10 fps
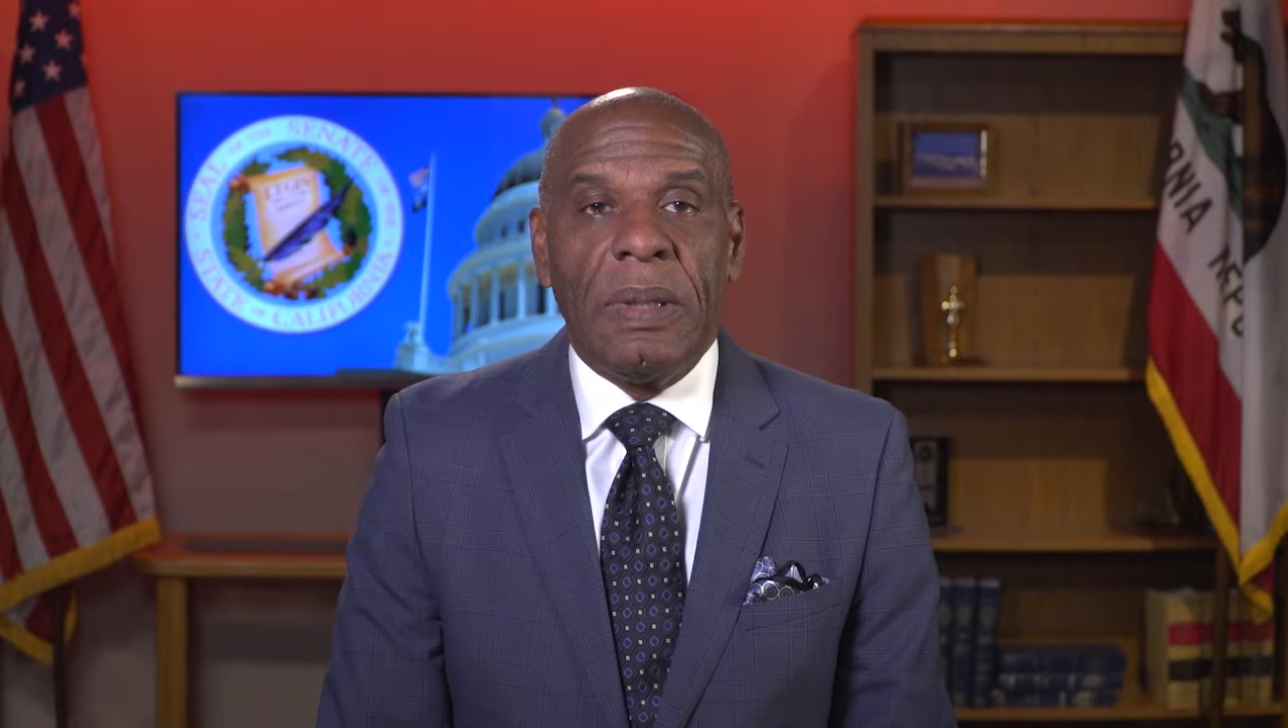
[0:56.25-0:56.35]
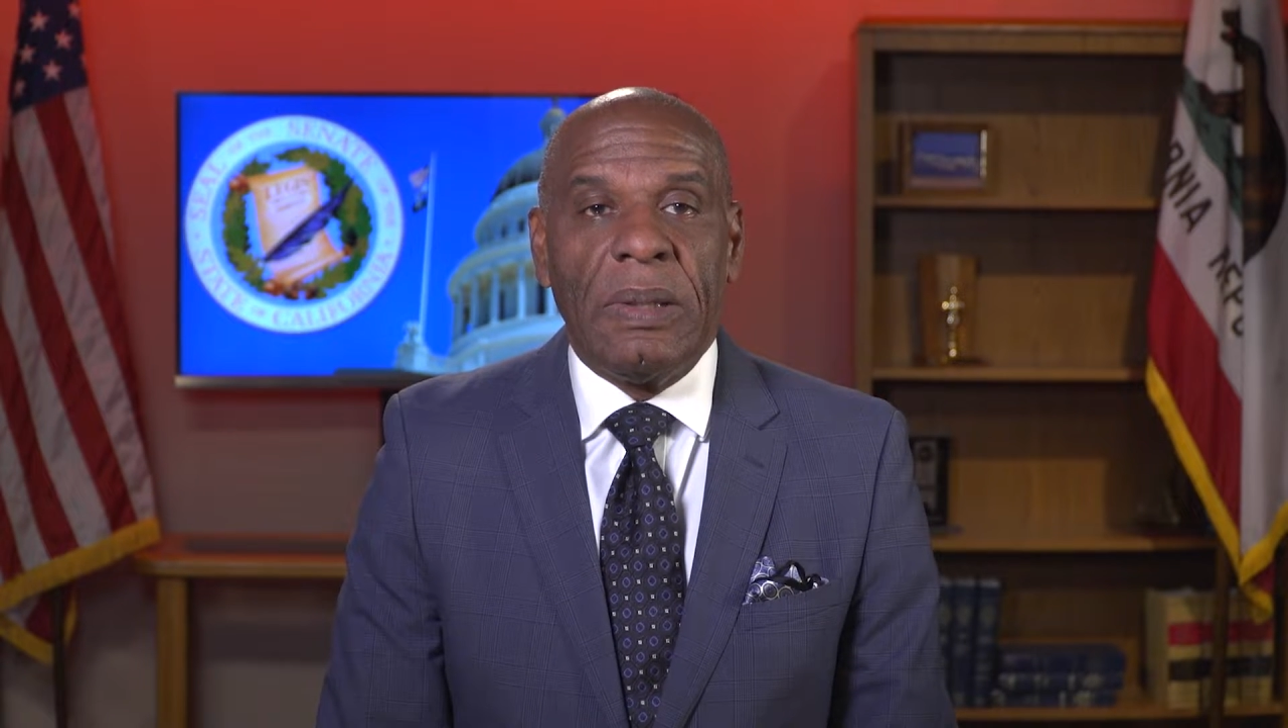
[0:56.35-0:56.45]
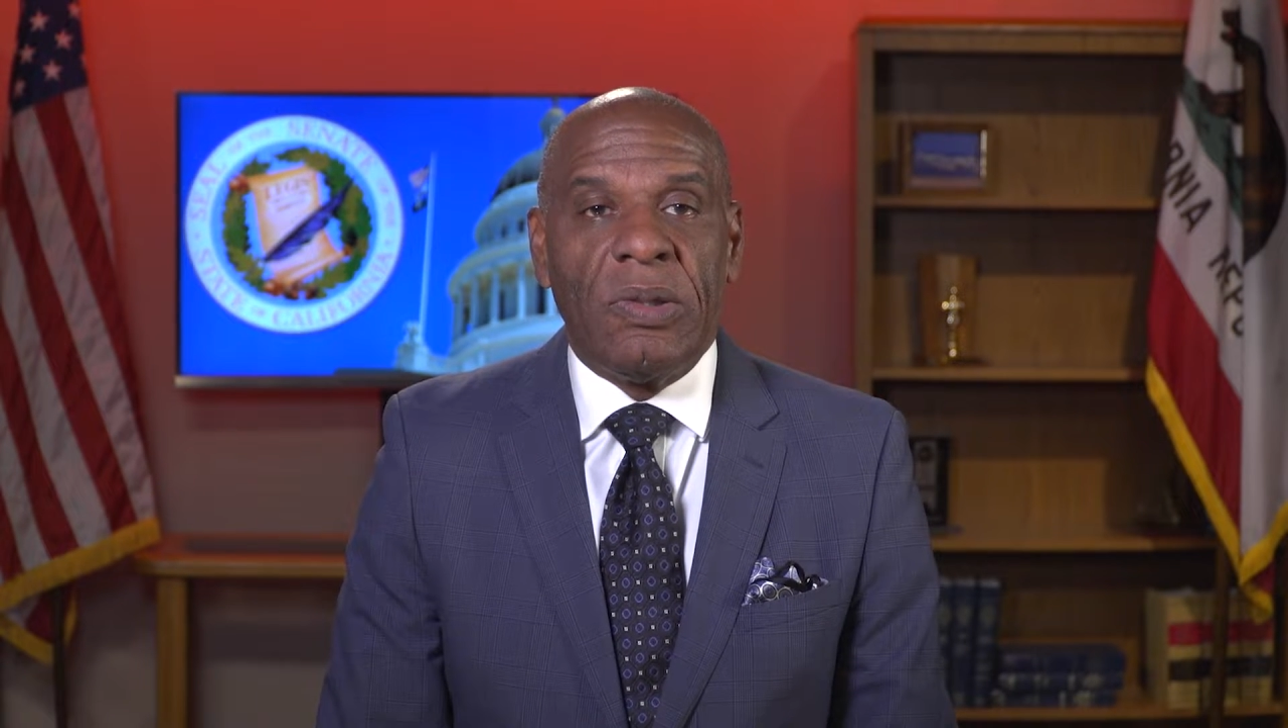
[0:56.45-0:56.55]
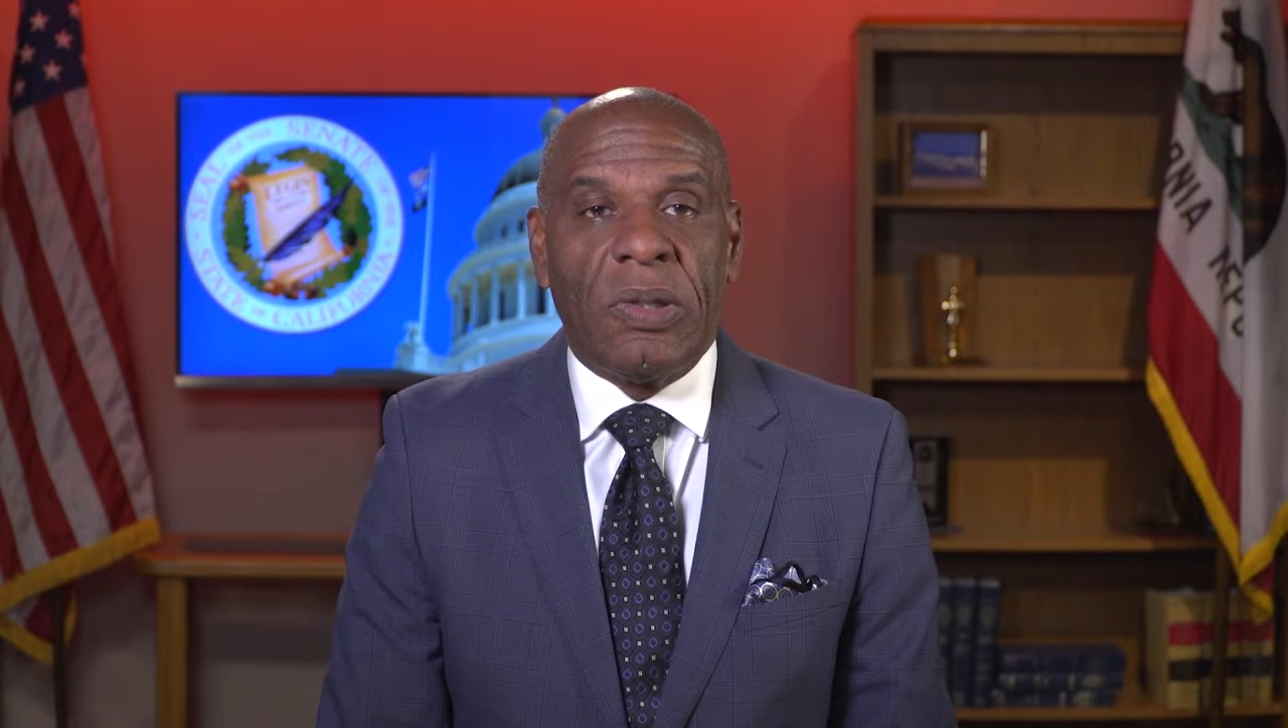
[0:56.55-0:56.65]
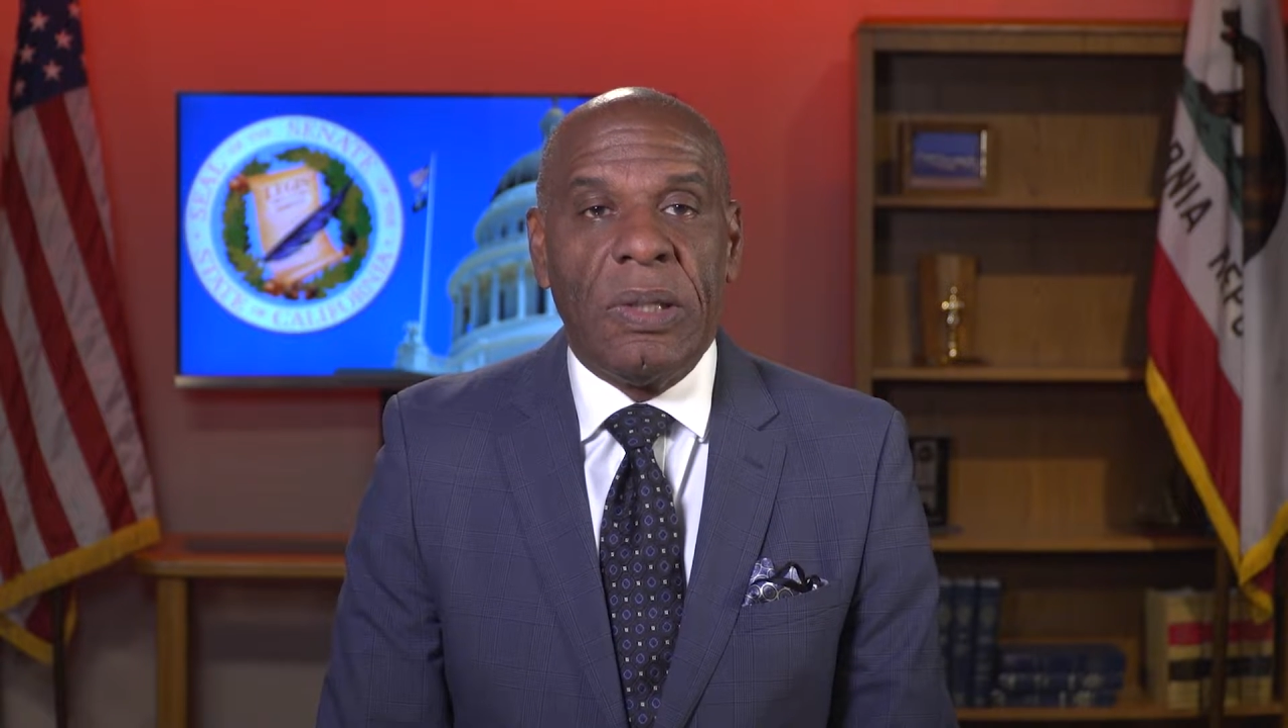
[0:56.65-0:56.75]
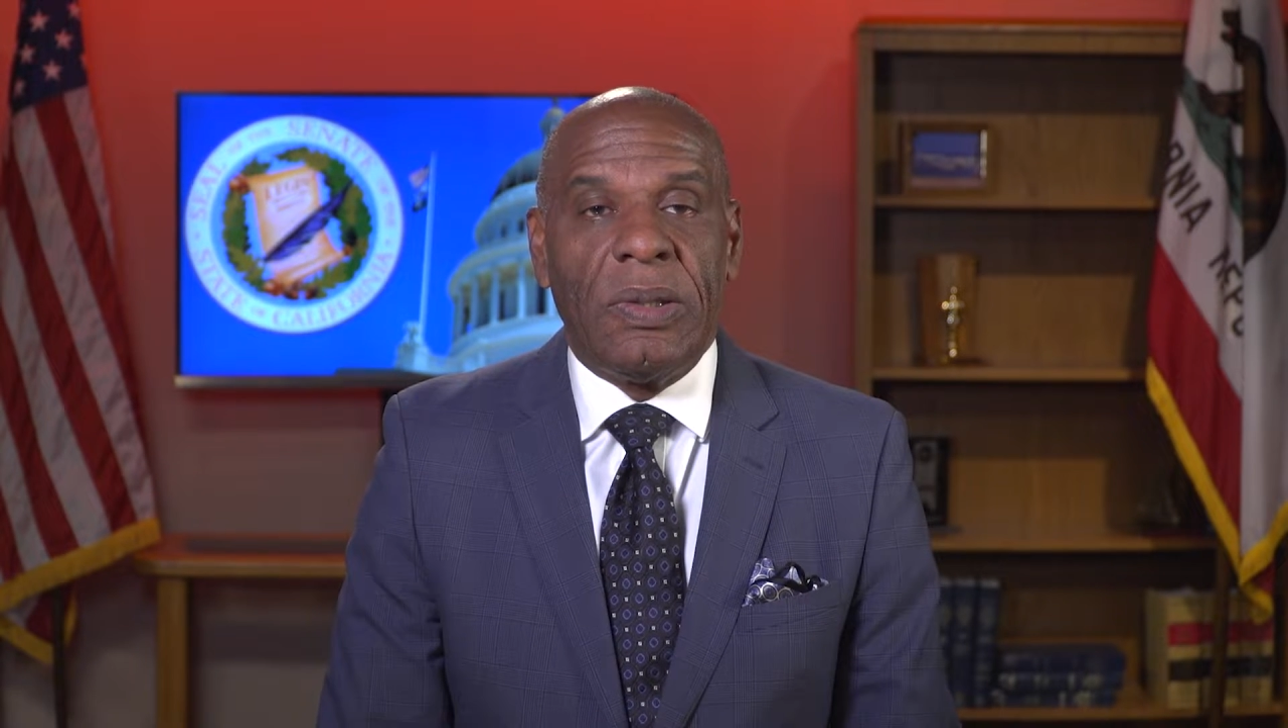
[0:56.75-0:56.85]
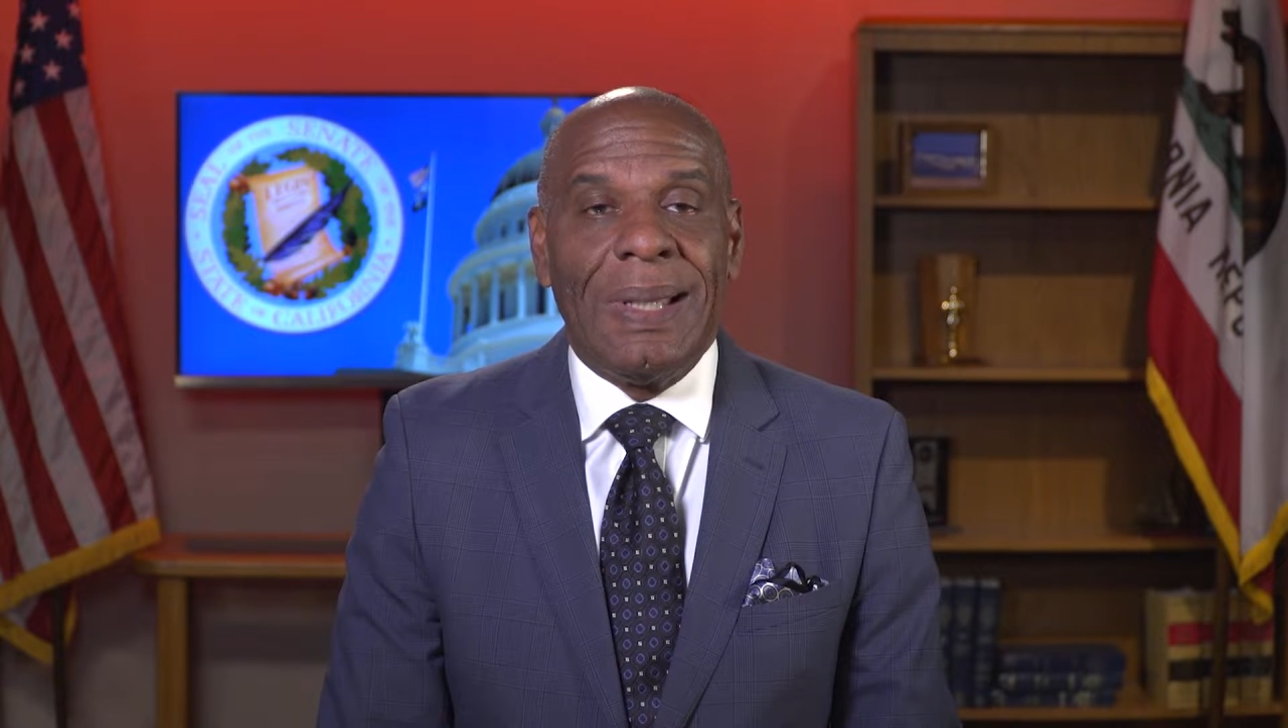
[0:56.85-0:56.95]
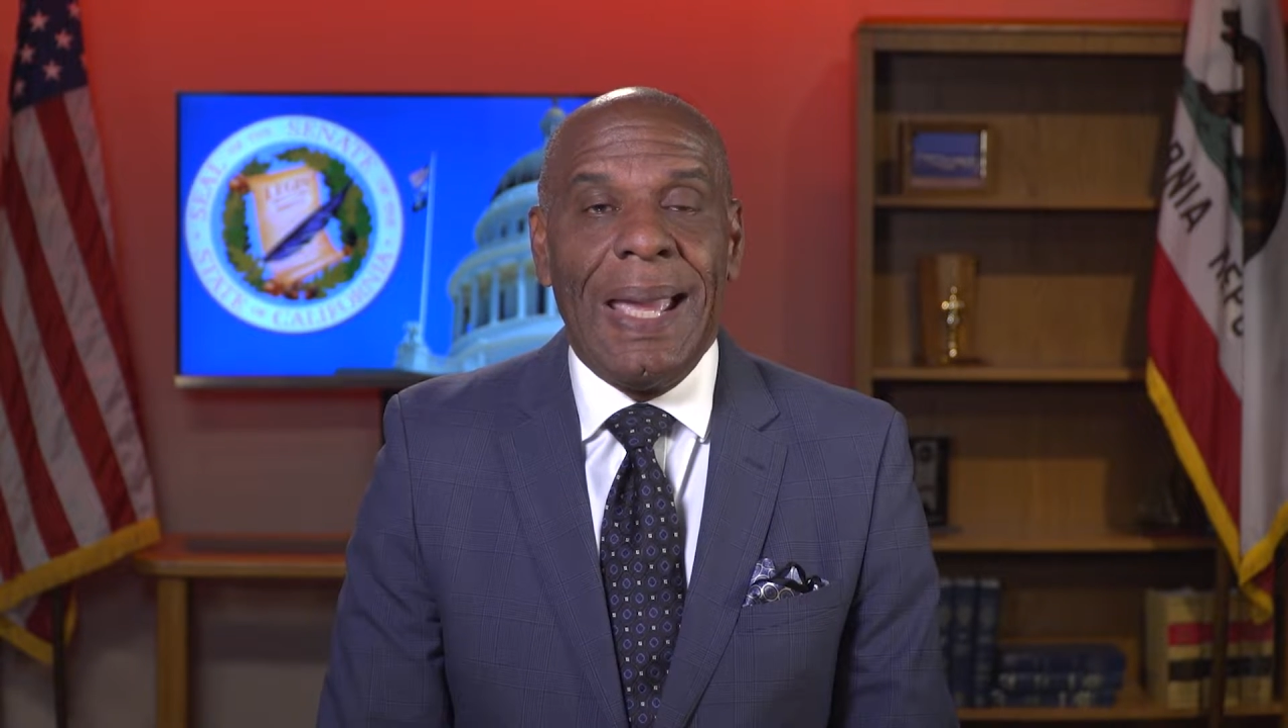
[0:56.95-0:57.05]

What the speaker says: legislation